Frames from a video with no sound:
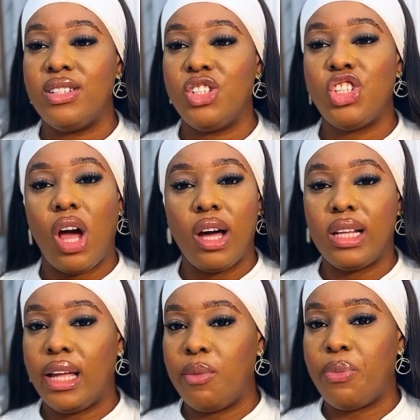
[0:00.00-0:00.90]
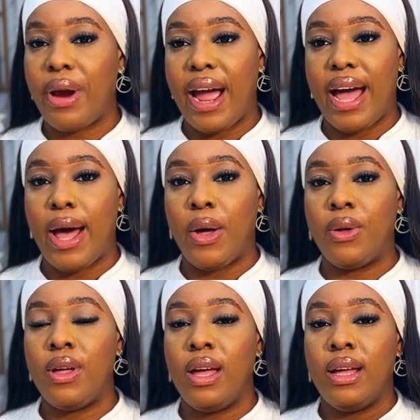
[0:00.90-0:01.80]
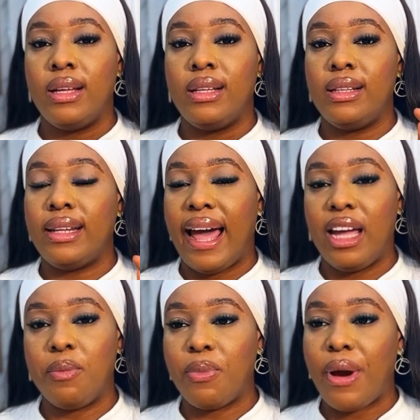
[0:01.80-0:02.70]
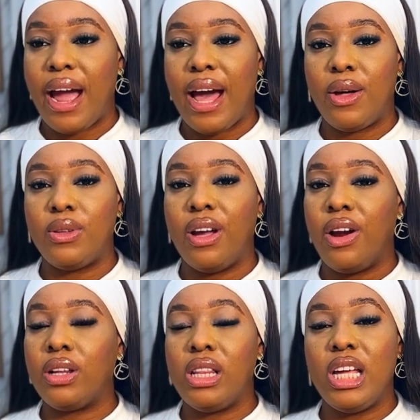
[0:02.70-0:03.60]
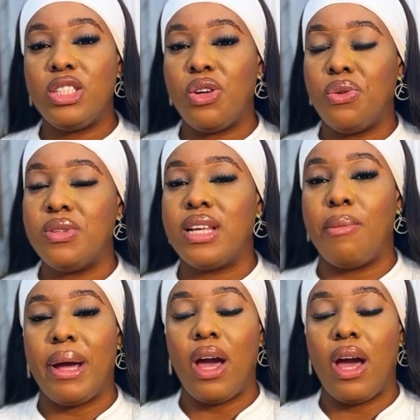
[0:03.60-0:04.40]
chocolate brown, light brown, earthly tones are my